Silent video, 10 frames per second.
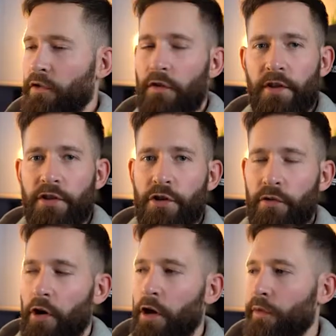So for this
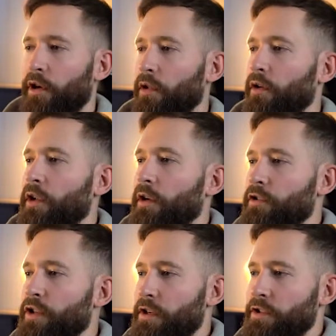tutorial, we're not looking at
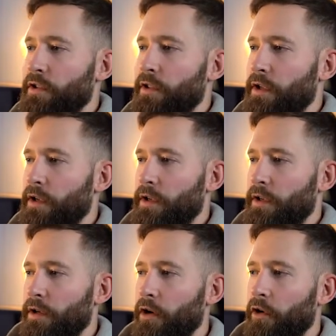changing
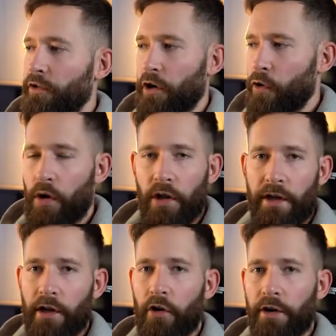the audio
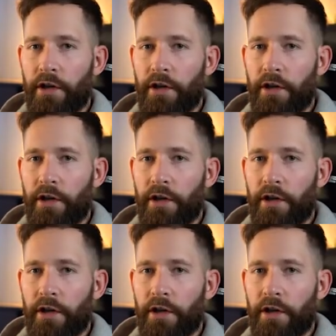quality or